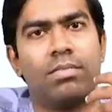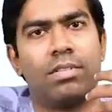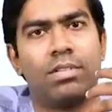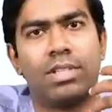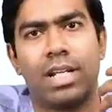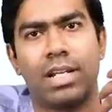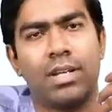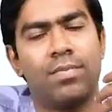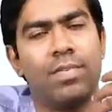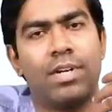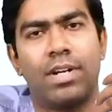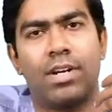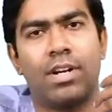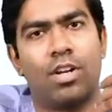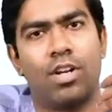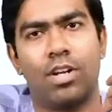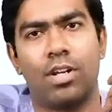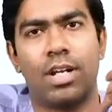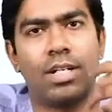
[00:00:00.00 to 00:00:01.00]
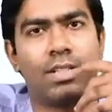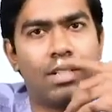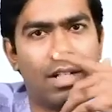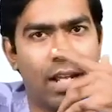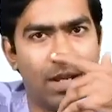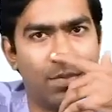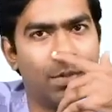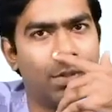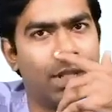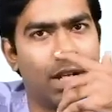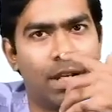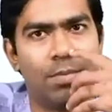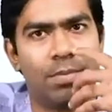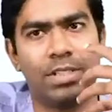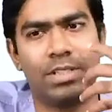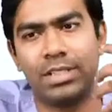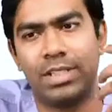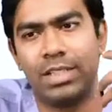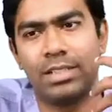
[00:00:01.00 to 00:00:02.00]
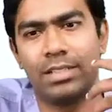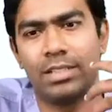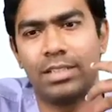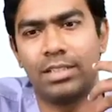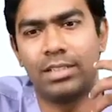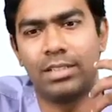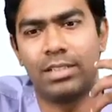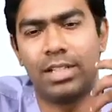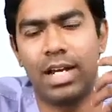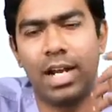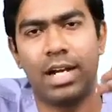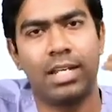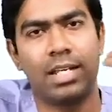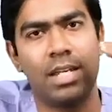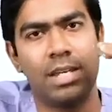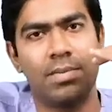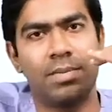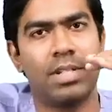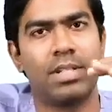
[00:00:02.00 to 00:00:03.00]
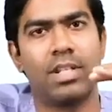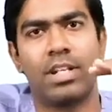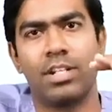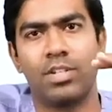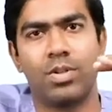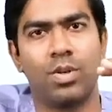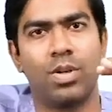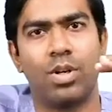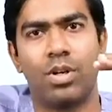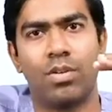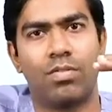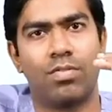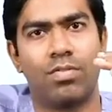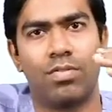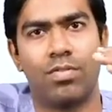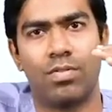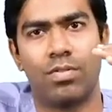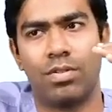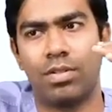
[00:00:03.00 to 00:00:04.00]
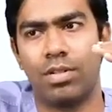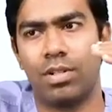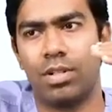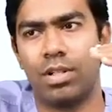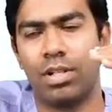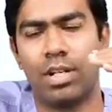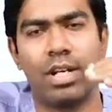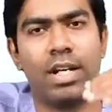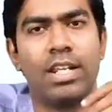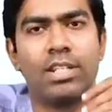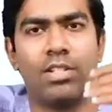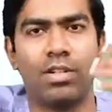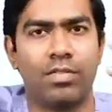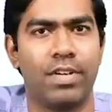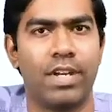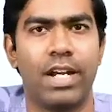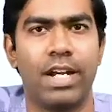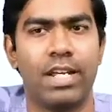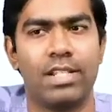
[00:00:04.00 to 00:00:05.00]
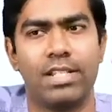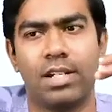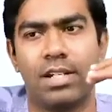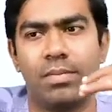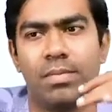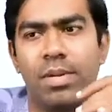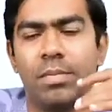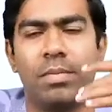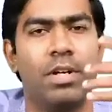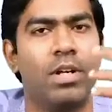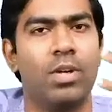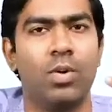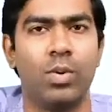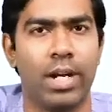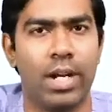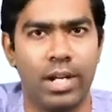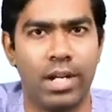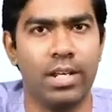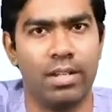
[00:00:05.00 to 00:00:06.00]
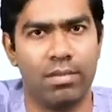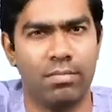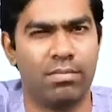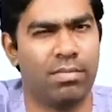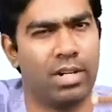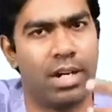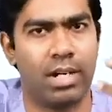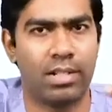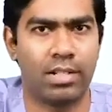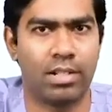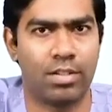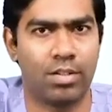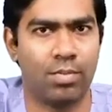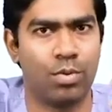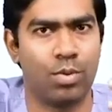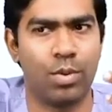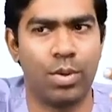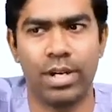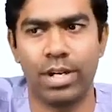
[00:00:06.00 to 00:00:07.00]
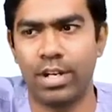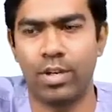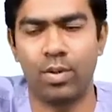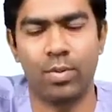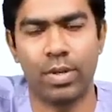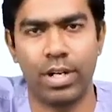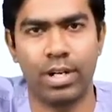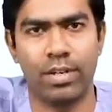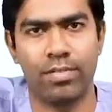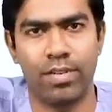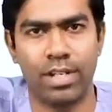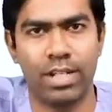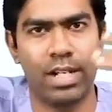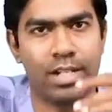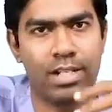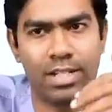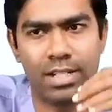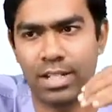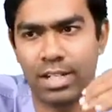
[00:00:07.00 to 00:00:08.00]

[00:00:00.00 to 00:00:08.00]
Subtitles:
circumventricular organs and hypothalamus senses and keeps the threshold of release of ADH at maybe 280, let us assume 280, 285, that is the